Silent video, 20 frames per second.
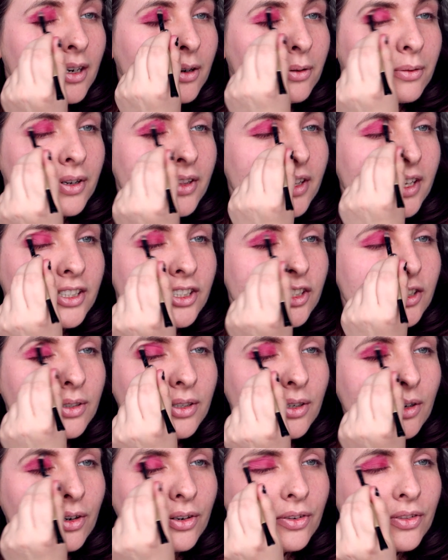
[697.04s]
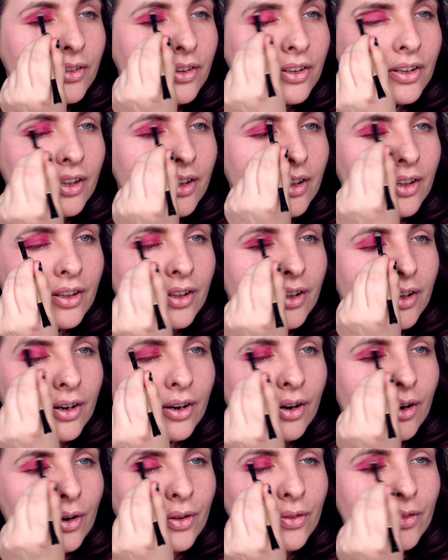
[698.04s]
When they do it on the
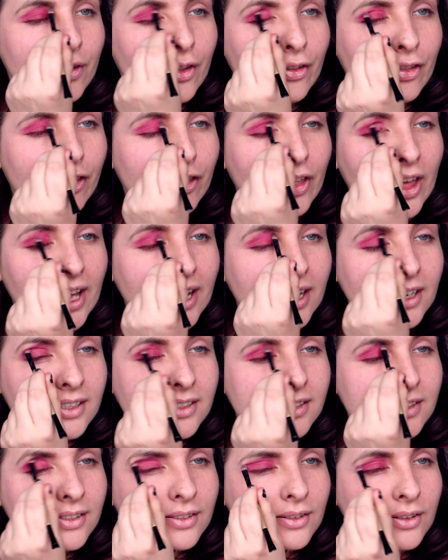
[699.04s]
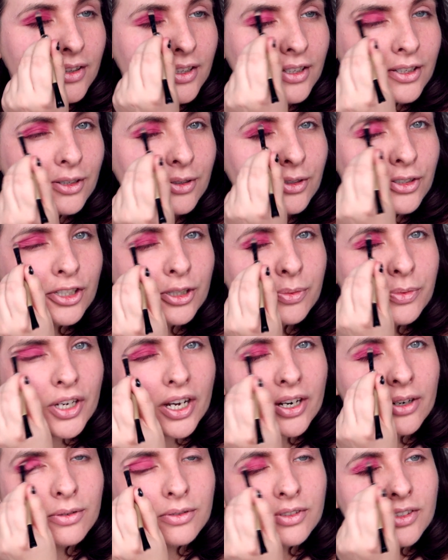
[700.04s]
on the things, on the YouTube
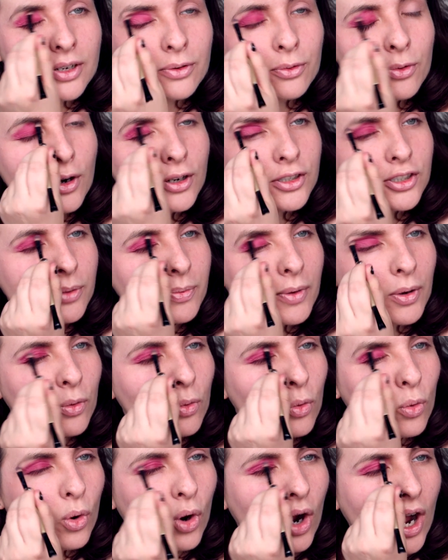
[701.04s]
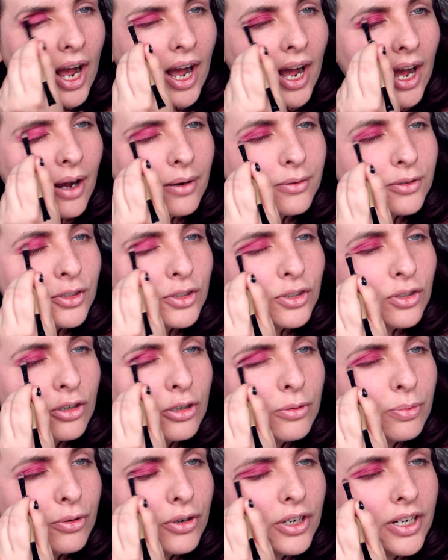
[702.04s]
channels I watch, I'm like, wow,
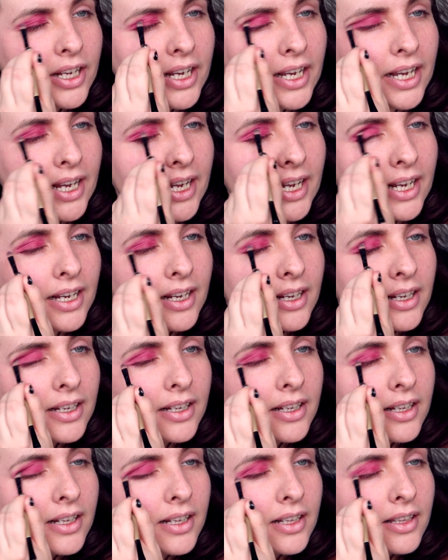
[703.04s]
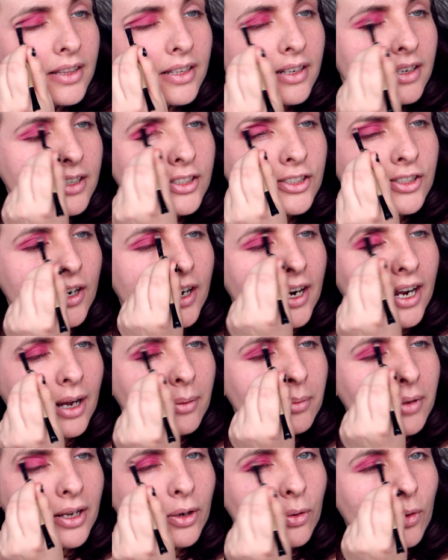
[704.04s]
so pretty. Then I try it,
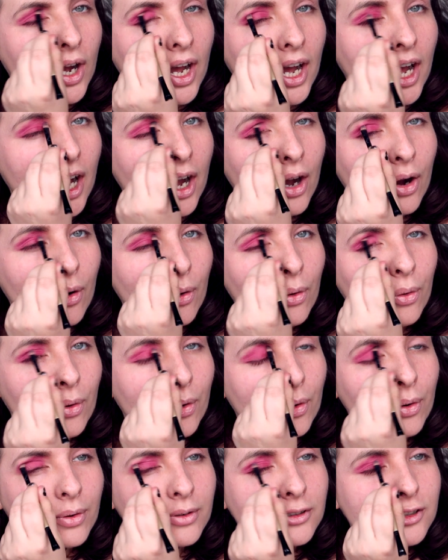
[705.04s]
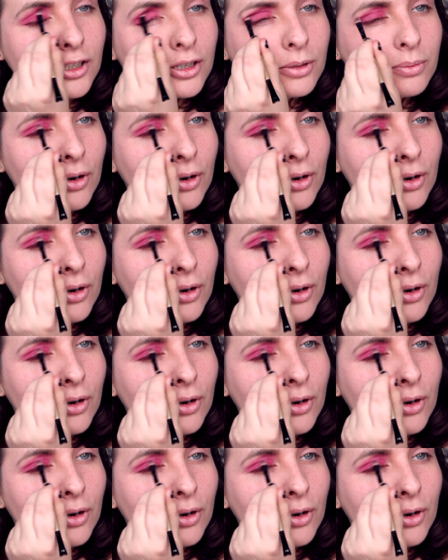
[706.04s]
I'm like, wow, so